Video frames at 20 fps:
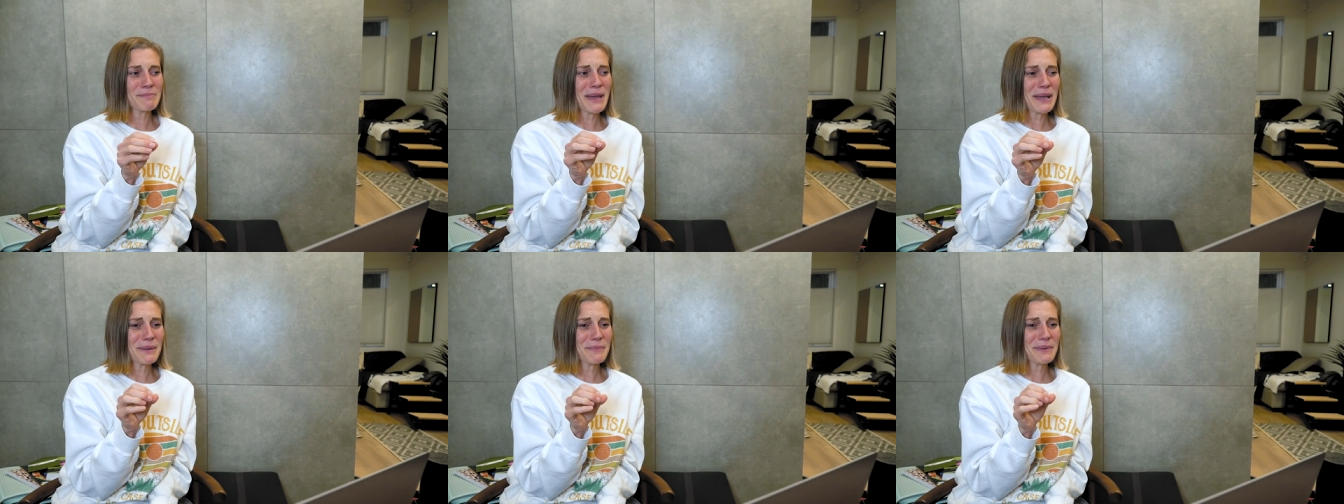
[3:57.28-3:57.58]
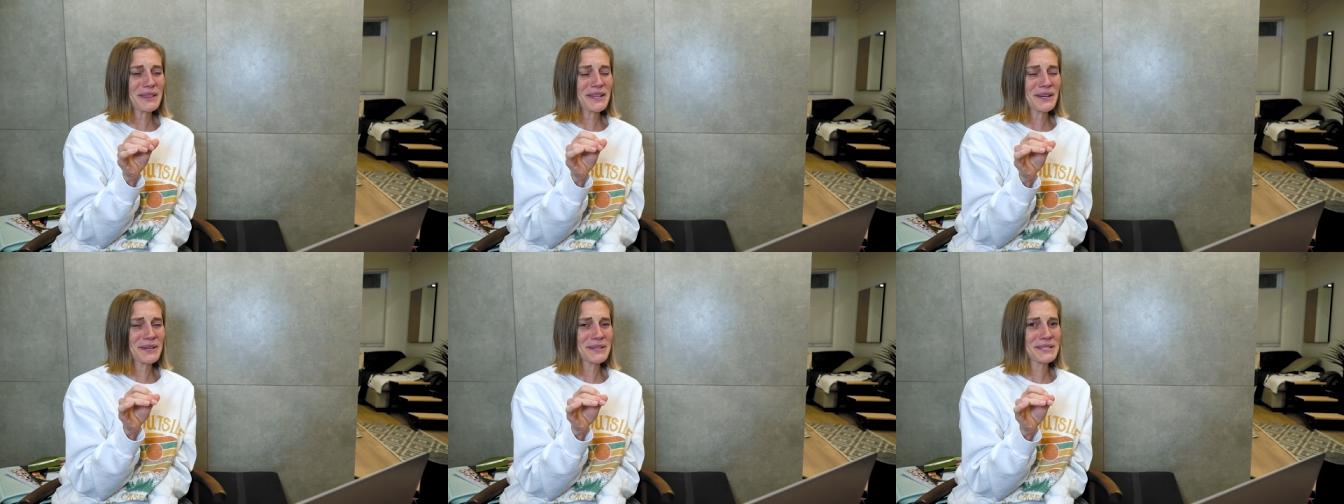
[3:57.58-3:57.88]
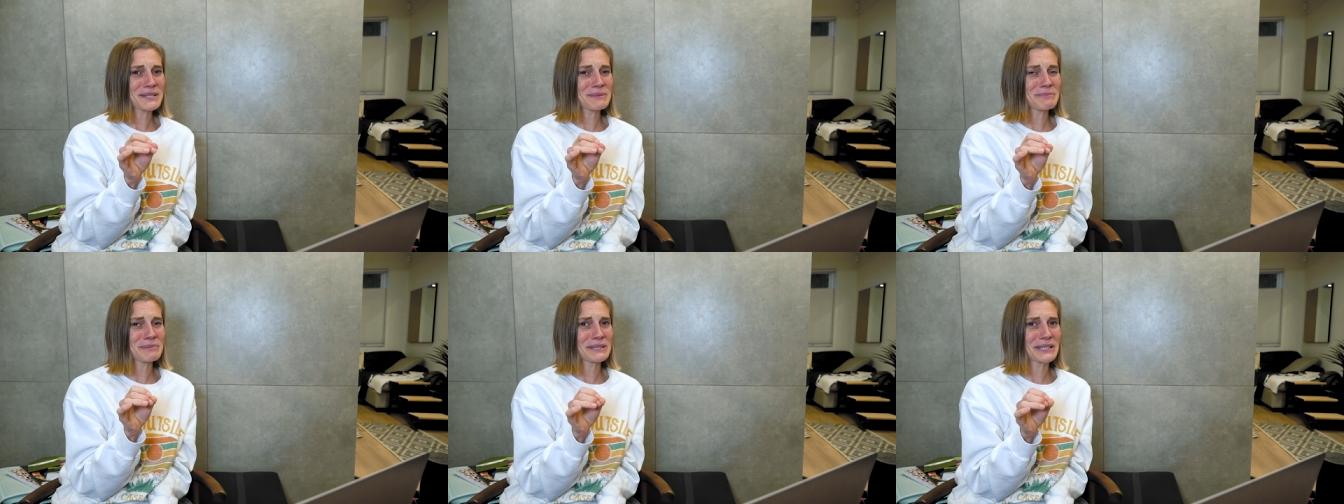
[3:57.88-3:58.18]
Maybe
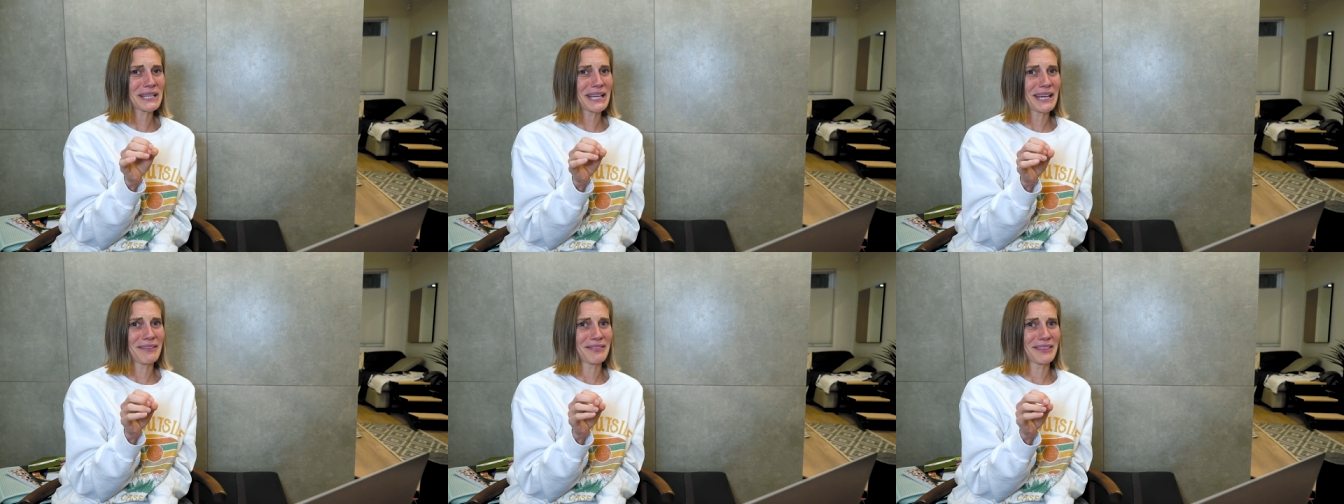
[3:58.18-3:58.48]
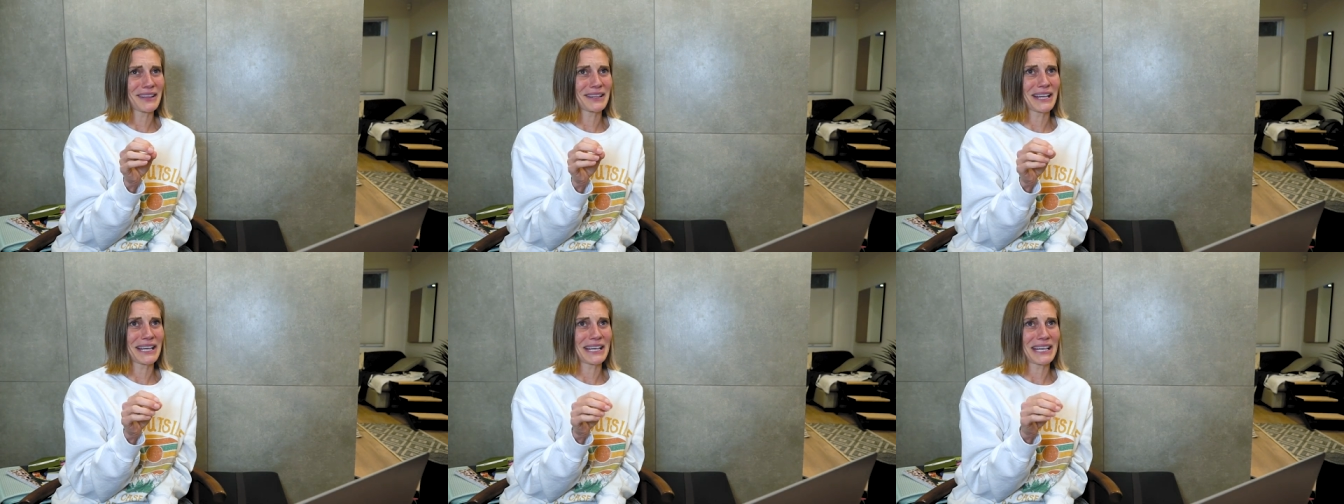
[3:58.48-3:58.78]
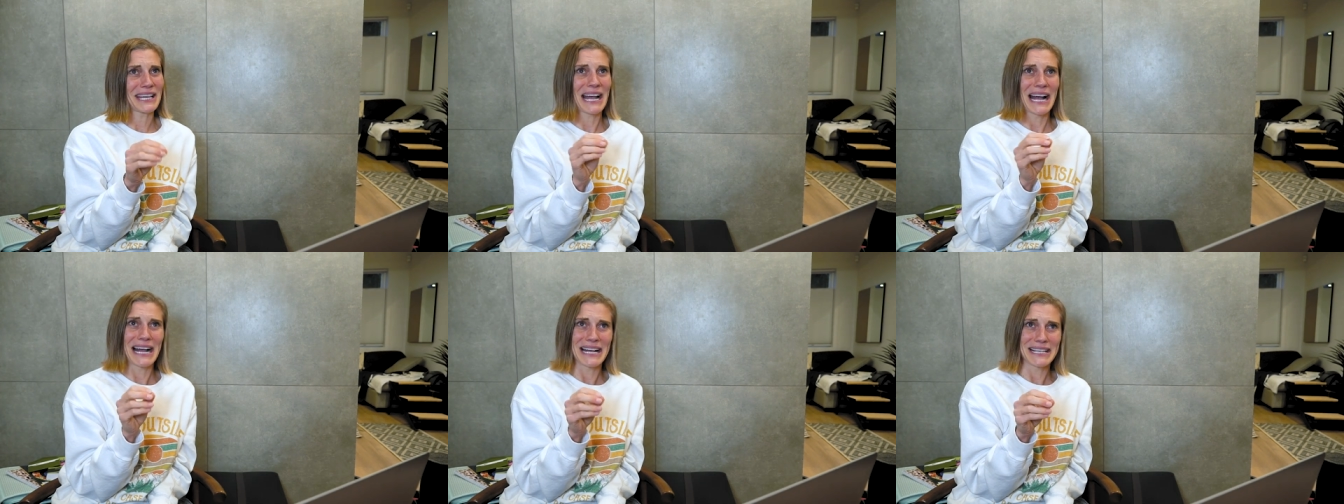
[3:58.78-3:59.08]
there's a belief that like
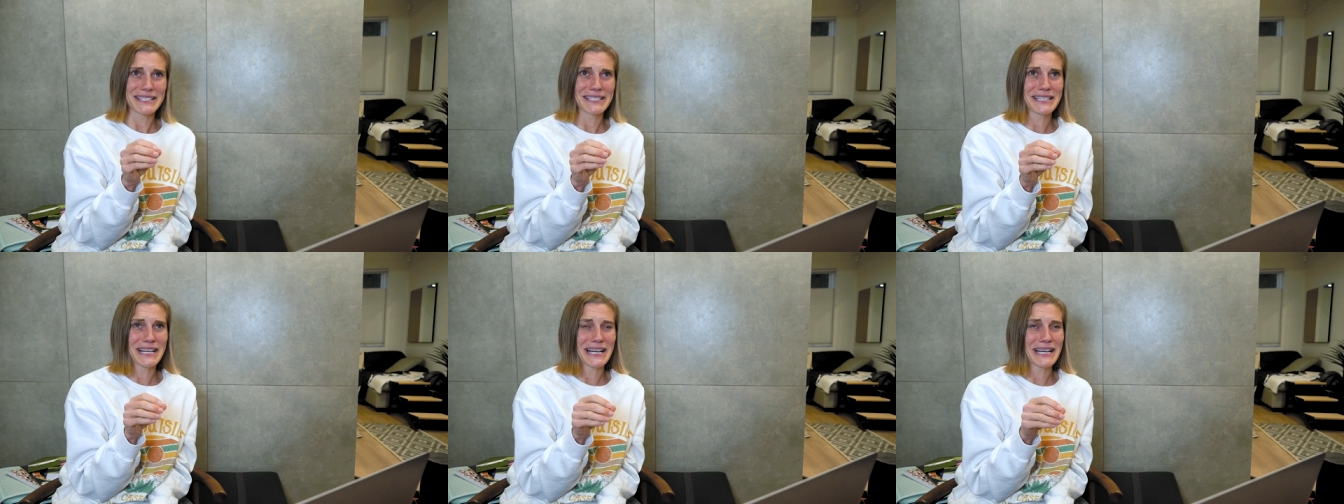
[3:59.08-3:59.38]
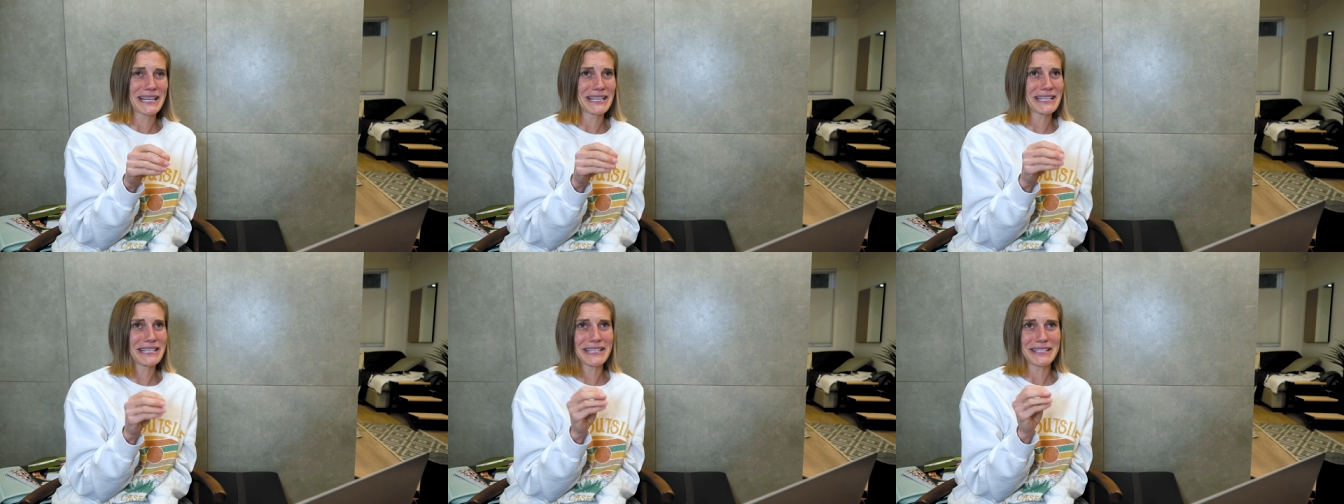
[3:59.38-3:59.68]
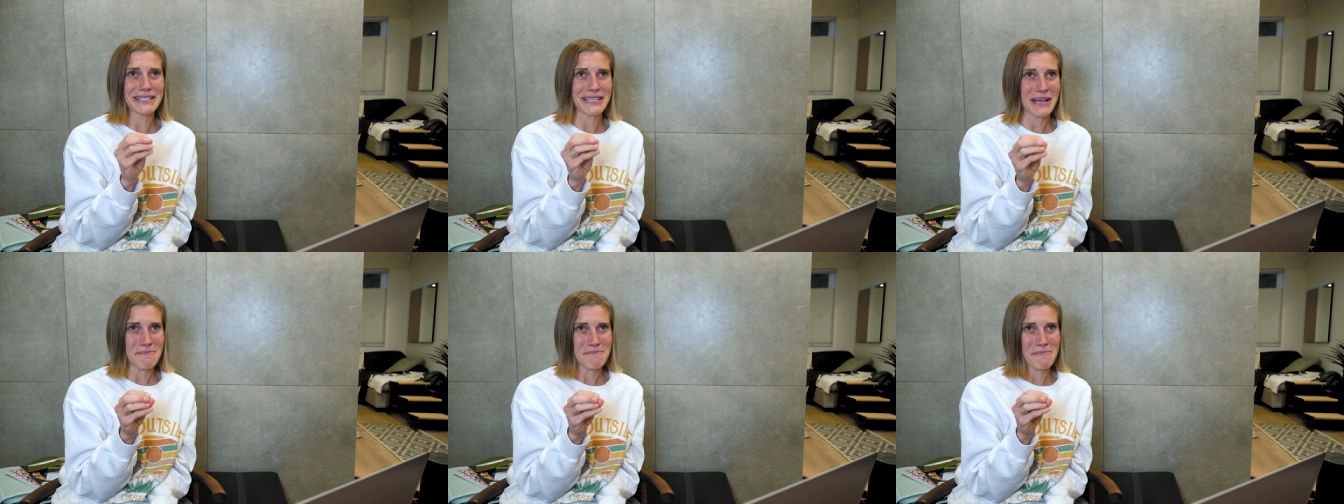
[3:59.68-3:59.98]
he has died and
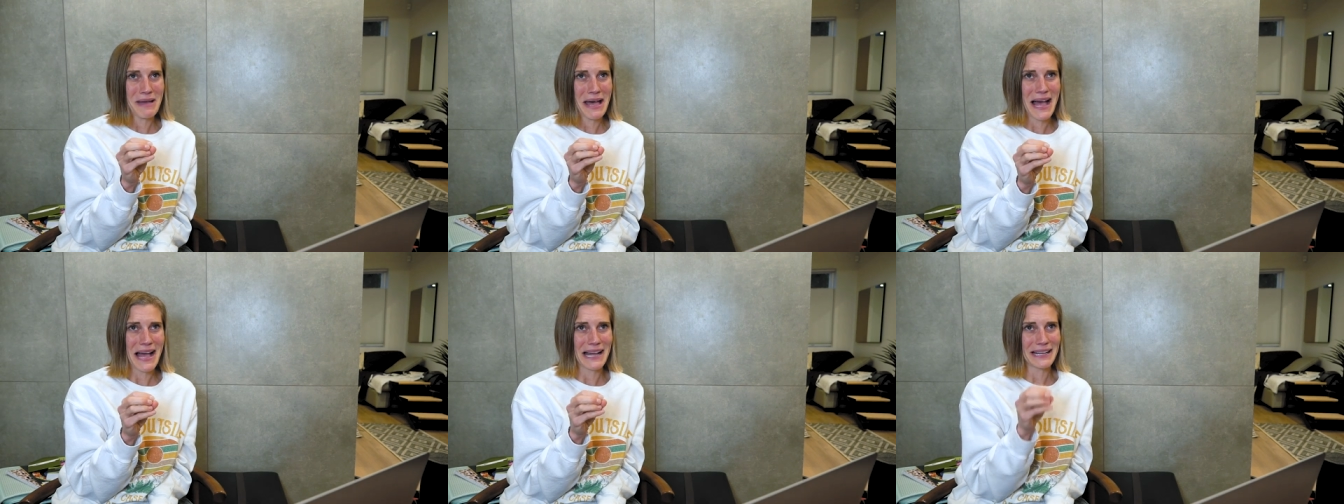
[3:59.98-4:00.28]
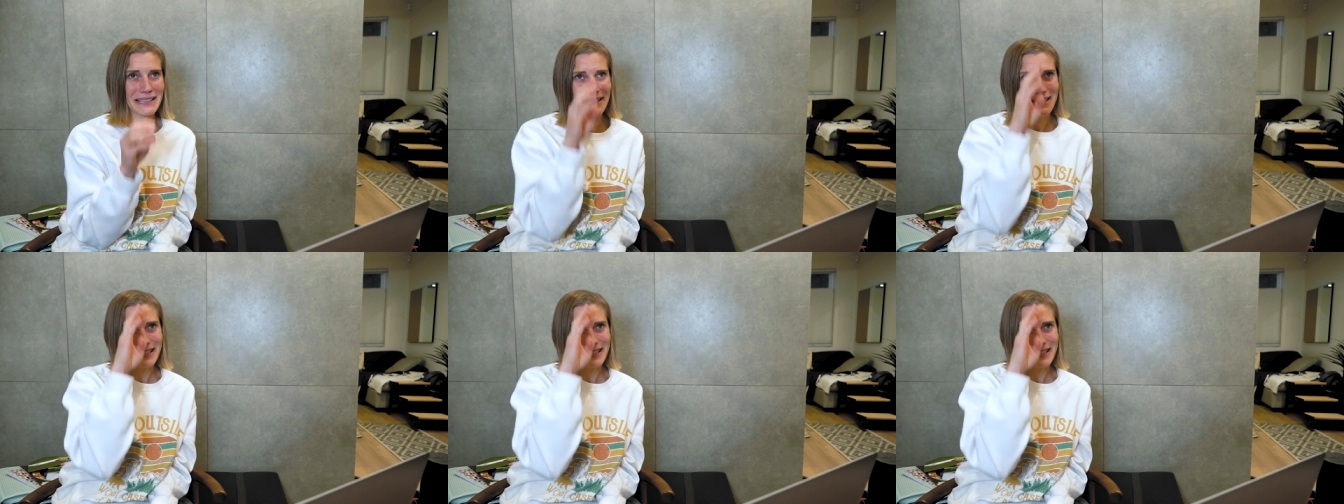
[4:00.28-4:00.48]
he's come back,